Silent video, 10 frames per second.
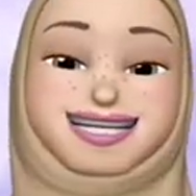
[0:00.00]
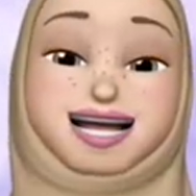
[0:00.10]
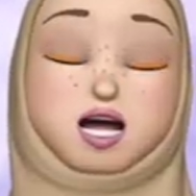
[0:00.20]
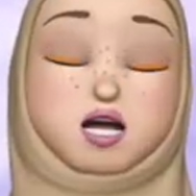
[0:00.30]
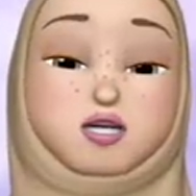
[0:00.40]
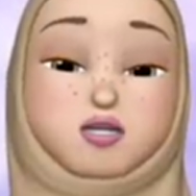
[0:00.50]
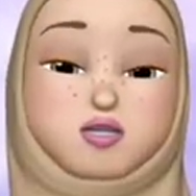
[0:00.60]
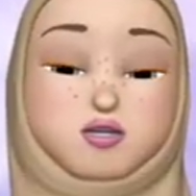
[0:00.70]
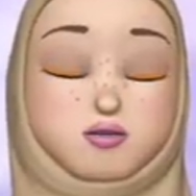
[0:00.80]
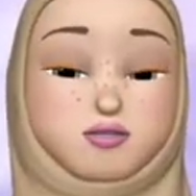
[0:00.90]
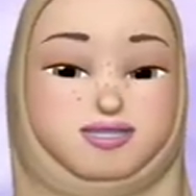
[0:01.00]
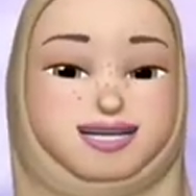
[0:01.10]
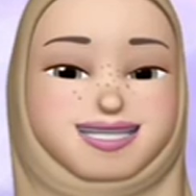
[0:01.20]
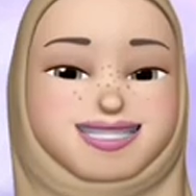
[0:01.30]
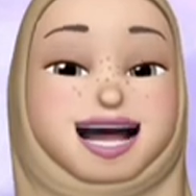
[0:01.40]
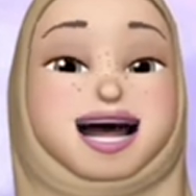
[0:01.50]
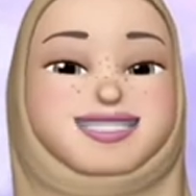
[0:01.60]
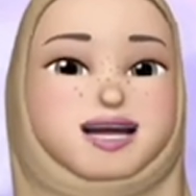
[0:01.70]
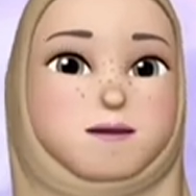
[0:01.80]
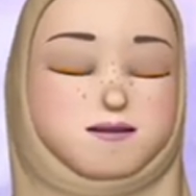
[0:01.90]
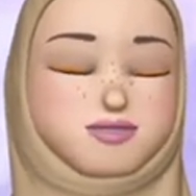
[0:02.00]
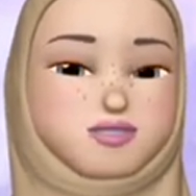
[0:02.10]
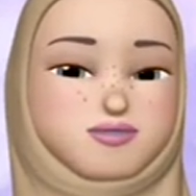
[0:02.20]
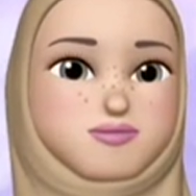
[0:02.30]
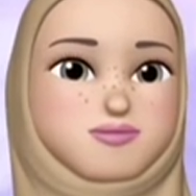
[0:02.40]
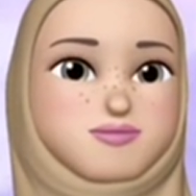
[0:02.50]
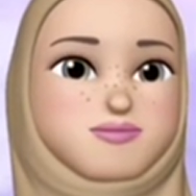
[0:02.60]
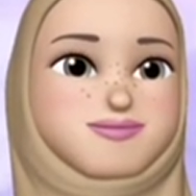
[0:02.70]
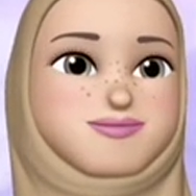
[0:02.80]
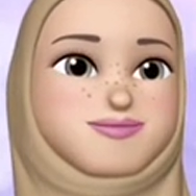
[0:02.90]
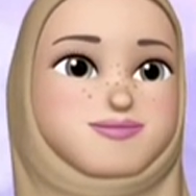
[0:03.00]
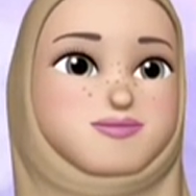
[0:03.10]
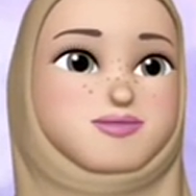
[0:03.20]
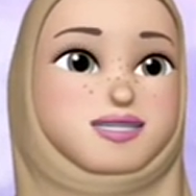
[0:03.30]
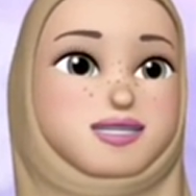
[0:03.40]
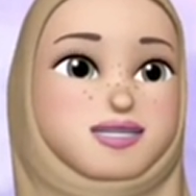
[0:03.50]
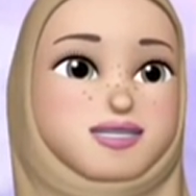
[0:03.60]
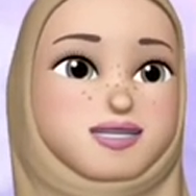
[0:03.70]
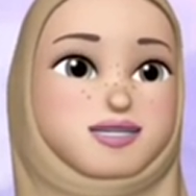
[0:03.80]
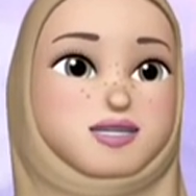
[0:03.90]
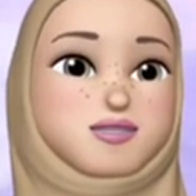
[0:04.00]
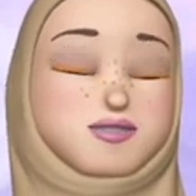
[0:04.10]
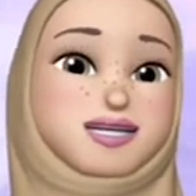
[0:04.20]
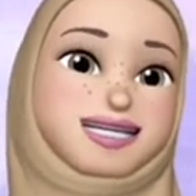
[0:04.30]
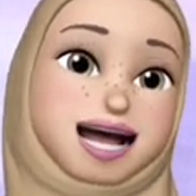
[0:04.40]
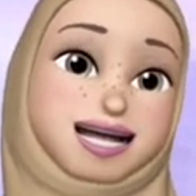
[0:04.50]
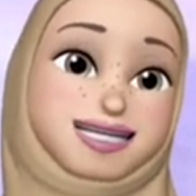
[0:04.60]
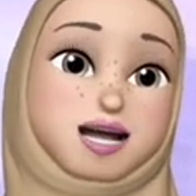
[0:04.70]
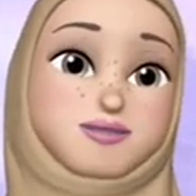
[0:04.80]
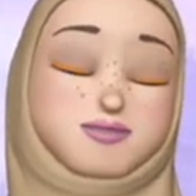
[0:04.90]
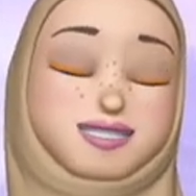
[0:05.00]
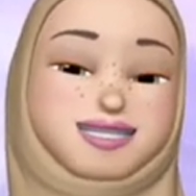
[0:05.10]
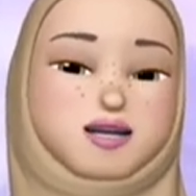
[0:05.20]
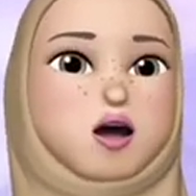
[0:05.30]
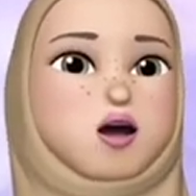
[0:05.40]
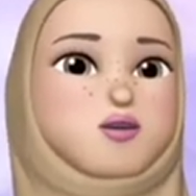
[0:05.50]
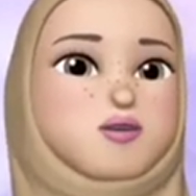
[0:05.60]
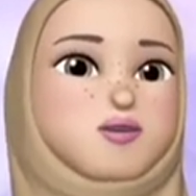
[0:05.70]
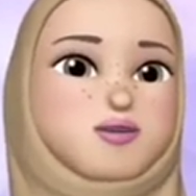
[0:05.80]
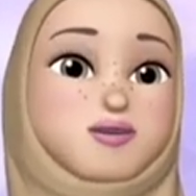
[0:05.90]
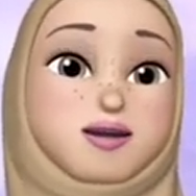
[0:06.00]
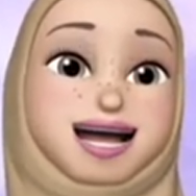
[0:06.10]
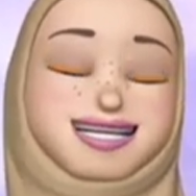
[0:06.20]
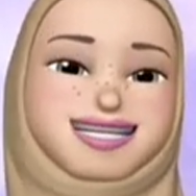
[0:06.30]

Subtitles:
let's take a look at the example. We have a diagram on the